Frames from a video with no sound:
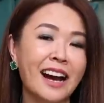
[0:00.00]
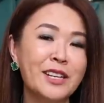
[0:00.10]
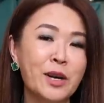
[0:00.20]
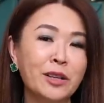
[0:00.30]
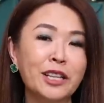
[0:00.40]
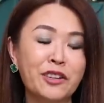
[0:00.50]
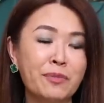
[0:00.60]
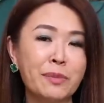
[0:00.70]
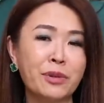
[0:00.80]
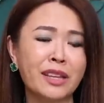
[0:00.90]
I know a lot of
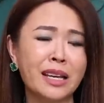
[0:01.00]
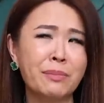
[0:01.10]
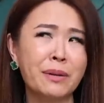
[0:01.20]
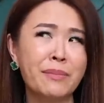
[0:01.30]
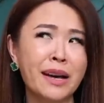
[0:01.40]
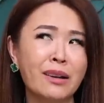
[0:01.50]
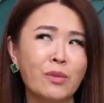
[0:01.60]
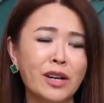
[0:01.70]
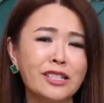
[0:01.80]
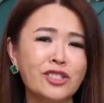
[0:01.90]
people think, but Mel,
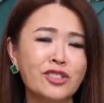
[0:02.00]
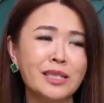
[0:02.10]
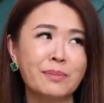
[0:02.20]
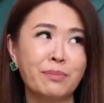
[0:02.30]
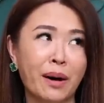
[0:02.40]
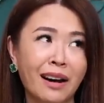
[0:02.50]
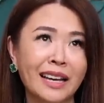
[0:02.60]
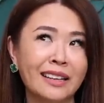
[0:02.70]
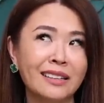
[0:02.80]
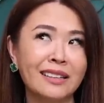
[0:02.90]
why don't you just buy
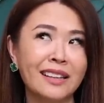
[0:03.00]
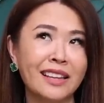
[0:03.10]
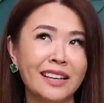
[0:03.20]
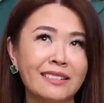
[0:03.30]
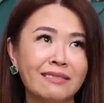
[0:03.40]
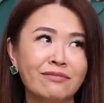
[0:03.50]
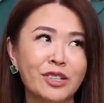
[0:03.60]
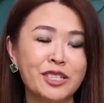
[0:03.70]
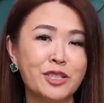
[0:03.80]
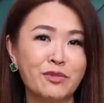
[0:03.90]
it and then you
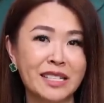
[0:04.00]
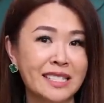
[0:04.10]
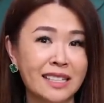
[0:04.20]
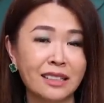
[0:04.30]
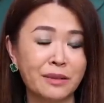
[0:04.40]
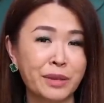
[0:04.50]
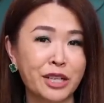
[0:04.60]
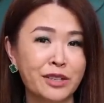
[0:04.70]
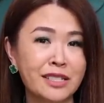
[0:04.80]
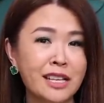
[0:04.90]
can just resell it,
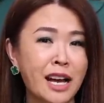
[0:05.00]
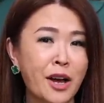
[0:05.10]
because